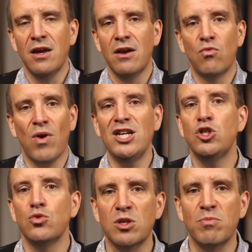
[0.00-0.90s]

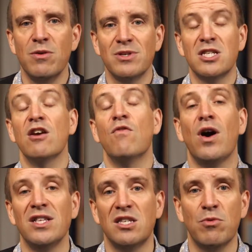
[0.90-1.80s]
racial supremacy, of
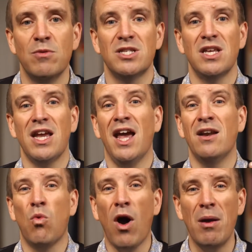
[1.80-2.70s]
white supremacy and
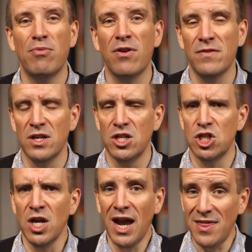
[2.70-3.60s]
white
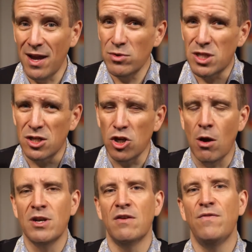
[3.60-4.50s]
privilege, and that was the
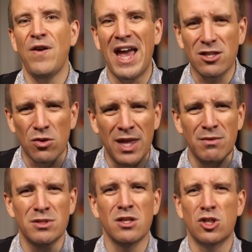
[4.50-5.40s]
dominant factor, and that
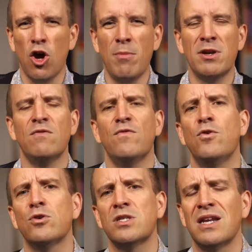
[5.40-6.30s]
was the dominant
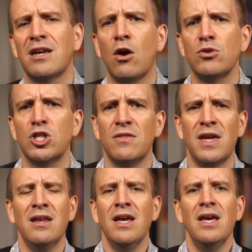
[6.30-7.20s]
force in a culture,
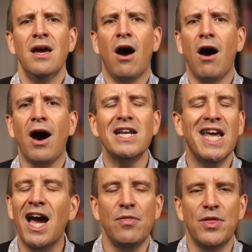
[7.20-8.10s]
then I
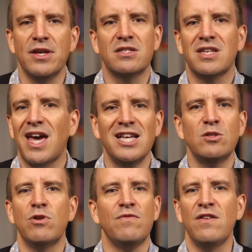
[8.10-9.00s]
doubt this case
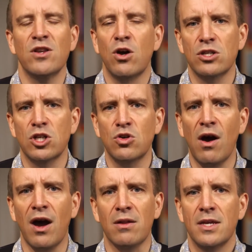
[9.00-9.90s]
would have even got to
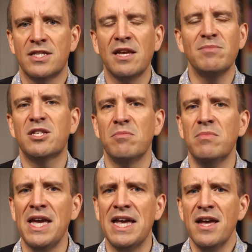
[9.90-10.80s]
trial. It seems to
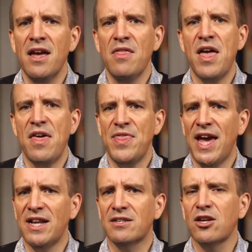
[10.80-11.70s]
me that
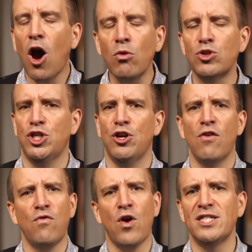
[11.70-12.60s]
that culture
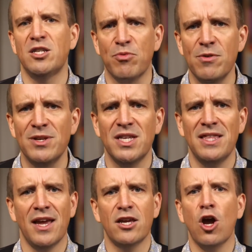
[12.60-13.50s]
of white supremacy,
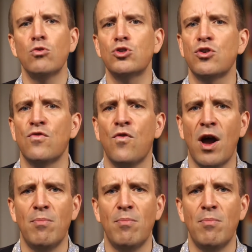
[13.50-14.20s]
that culture of white